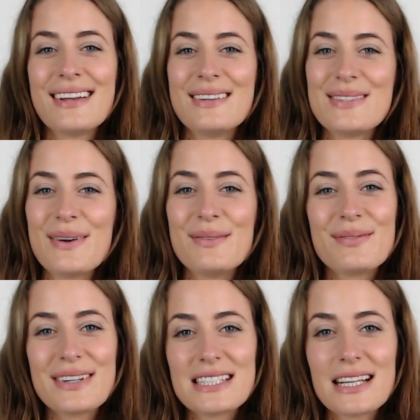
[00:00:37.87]
So,
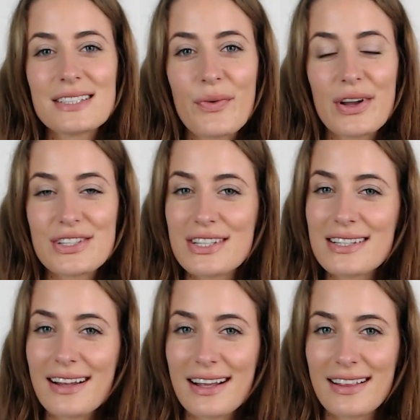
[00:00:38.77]
first things first,
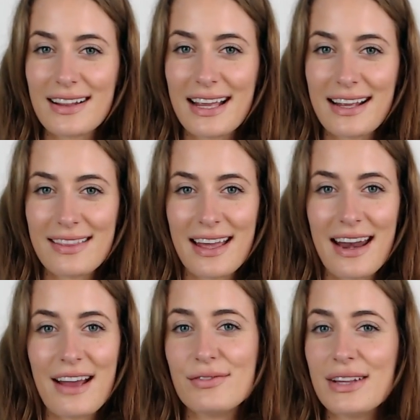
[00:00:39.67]
just click the link that
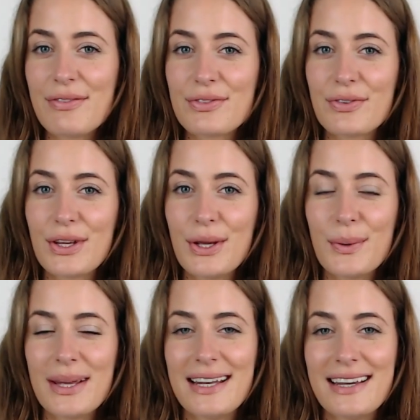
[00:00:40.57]
I've left for you
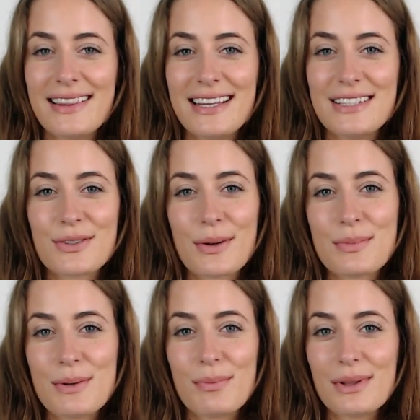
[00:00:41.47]
in the
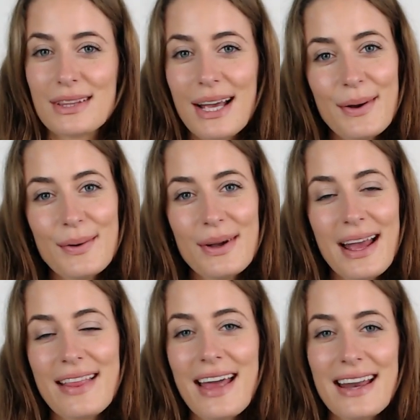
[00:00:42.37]
description below,
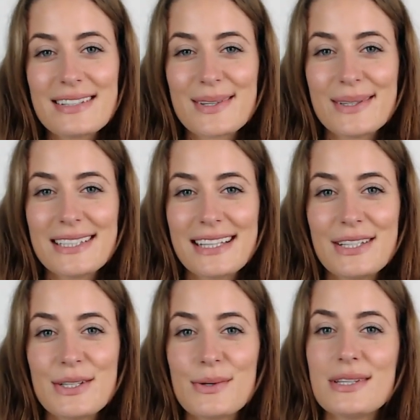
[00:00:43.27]
and that is going to
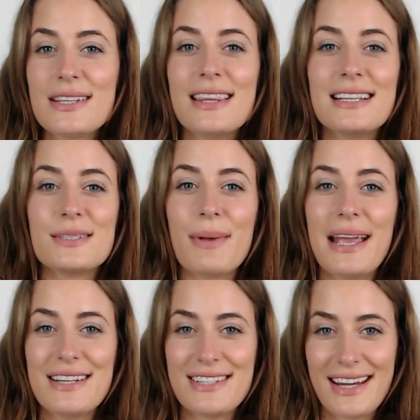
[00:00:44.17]
lead you to this
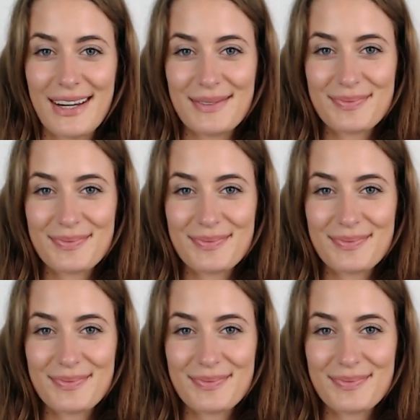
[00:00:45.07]
page here.